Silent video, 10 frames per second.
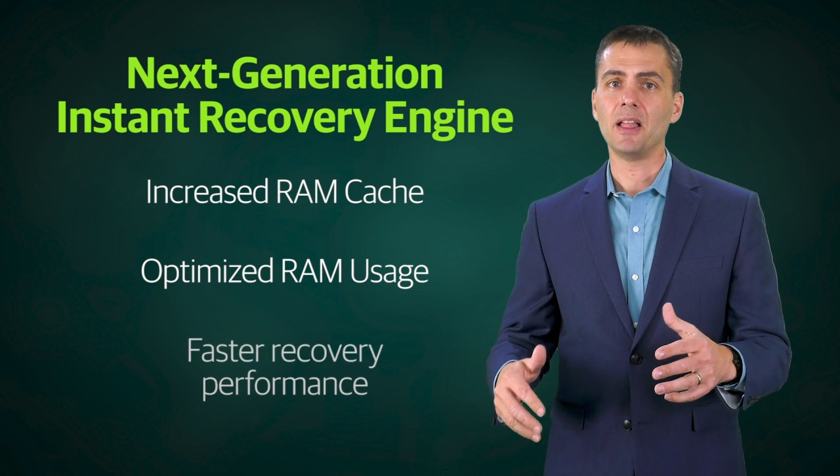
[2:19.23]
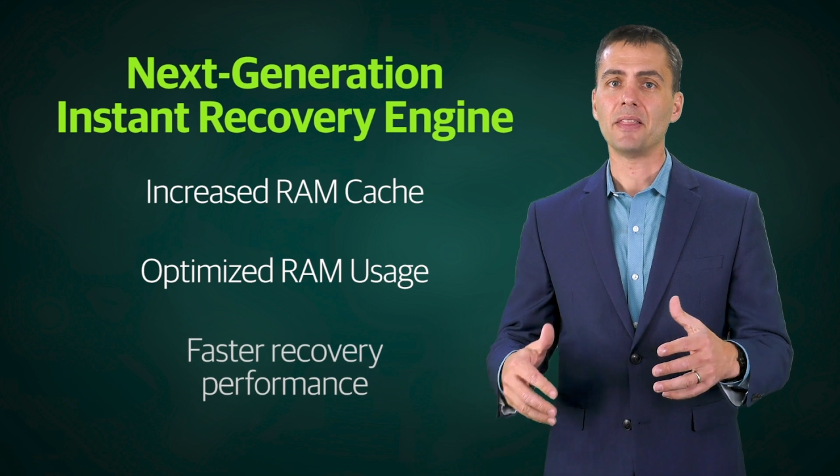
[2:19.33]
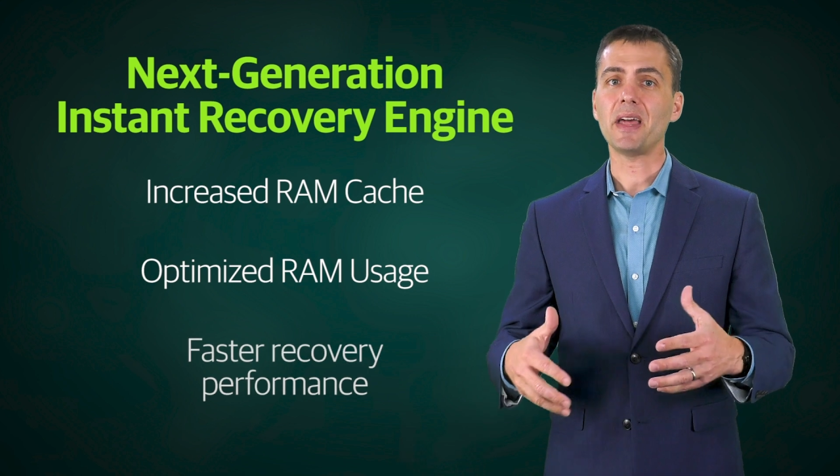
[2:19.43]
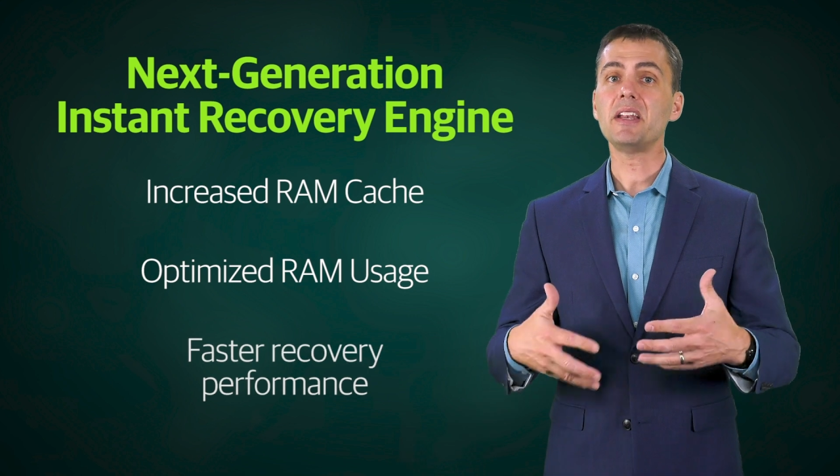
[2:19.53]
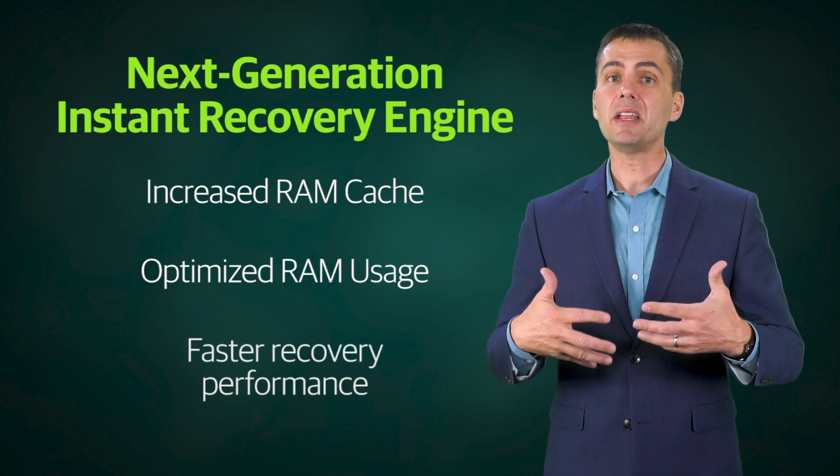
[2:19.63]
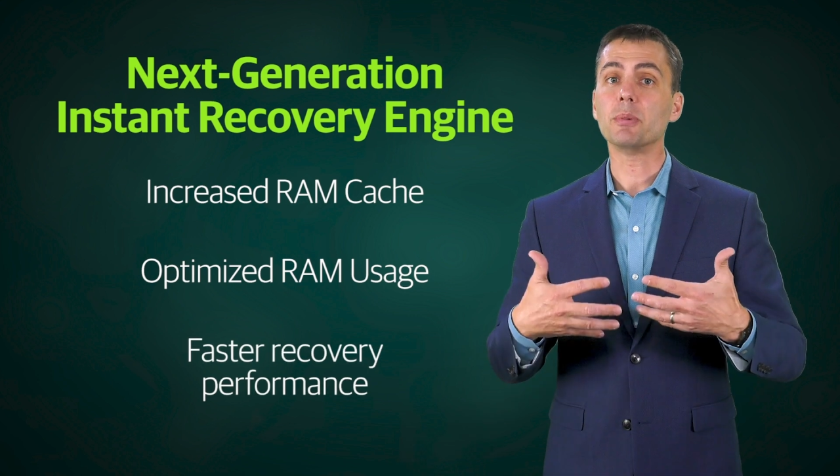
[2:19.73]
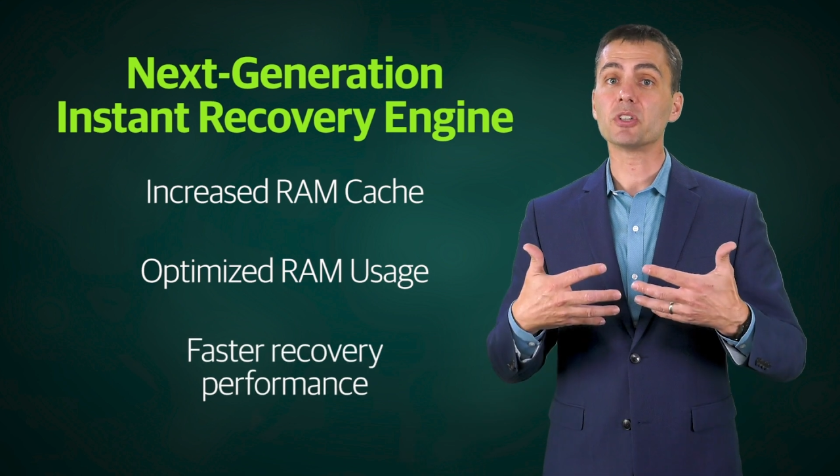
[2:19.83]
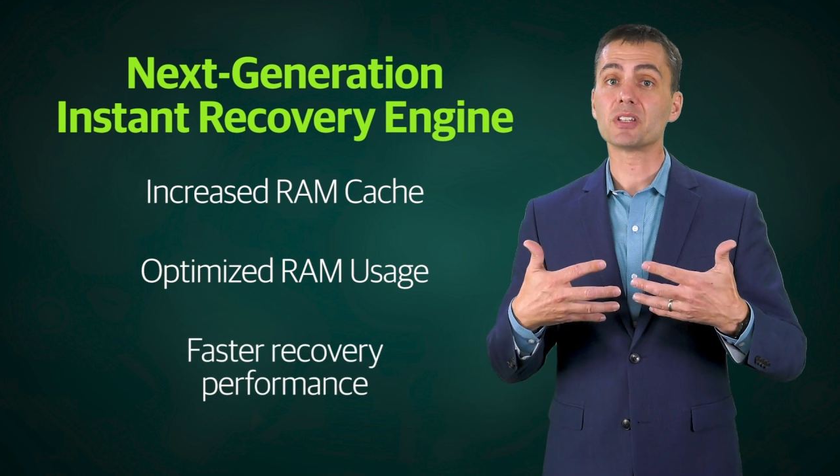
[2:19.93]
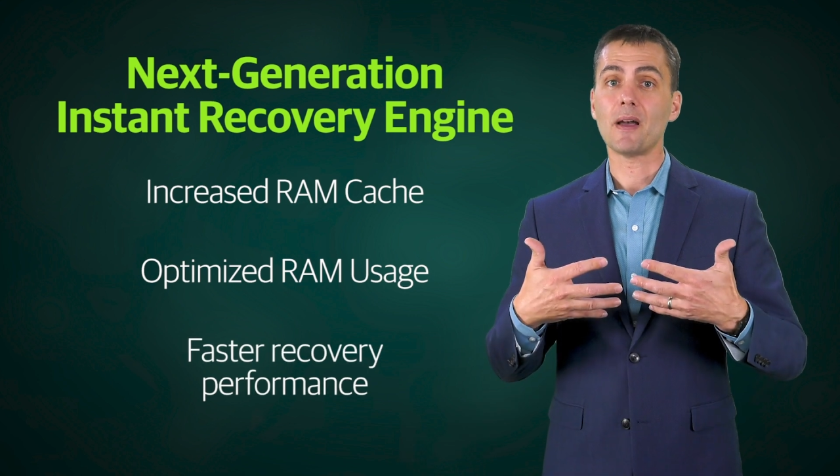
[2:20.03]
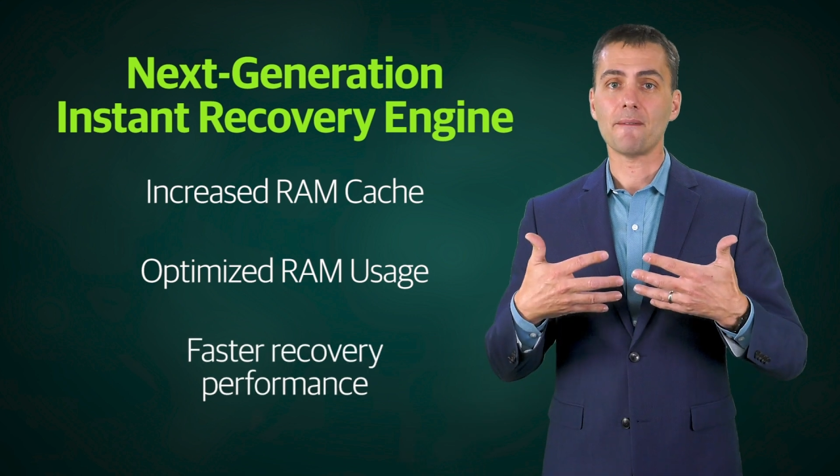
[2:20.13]
That
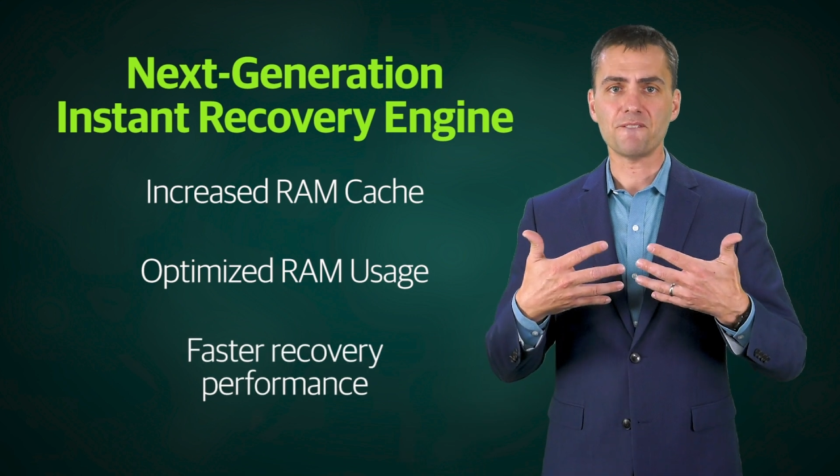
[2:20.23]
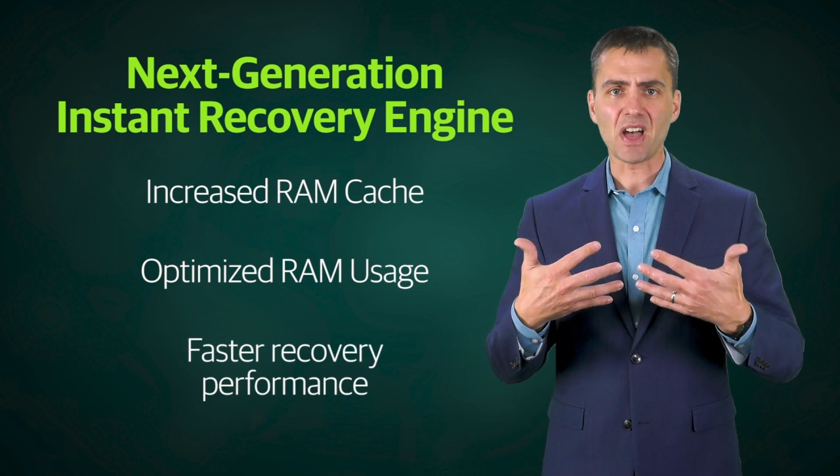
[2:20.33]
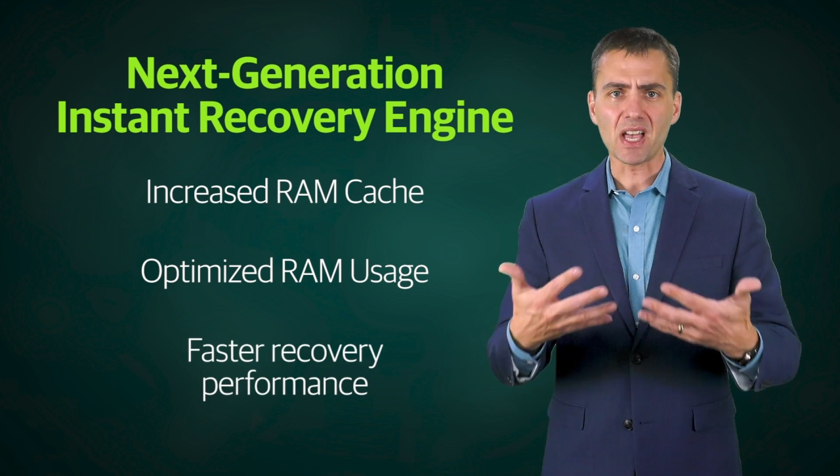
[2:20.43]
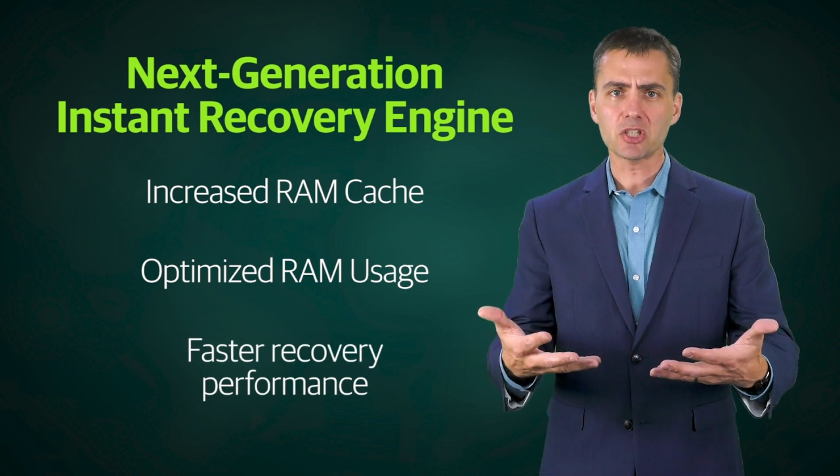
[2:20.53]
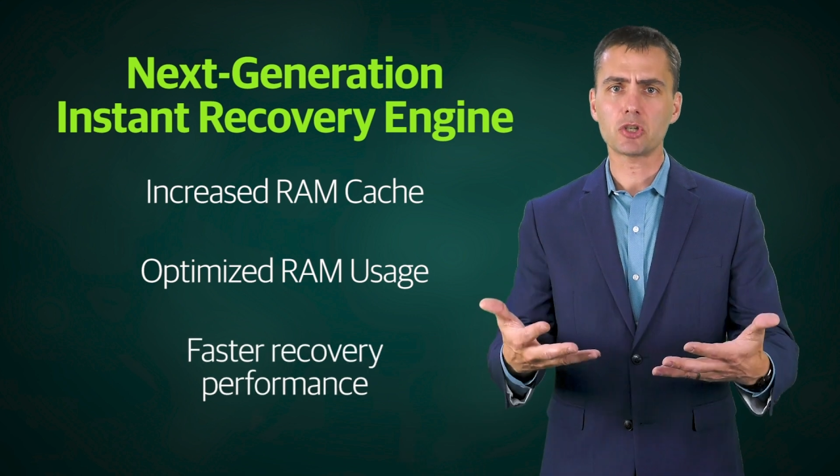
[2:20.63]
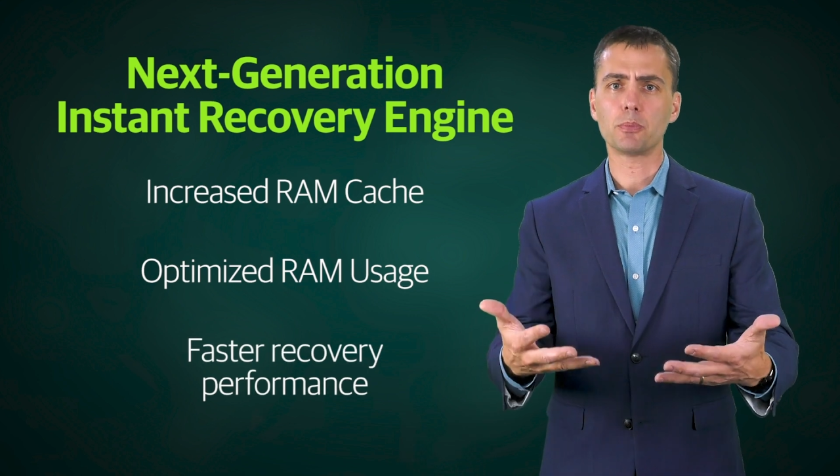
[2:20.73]
enables faster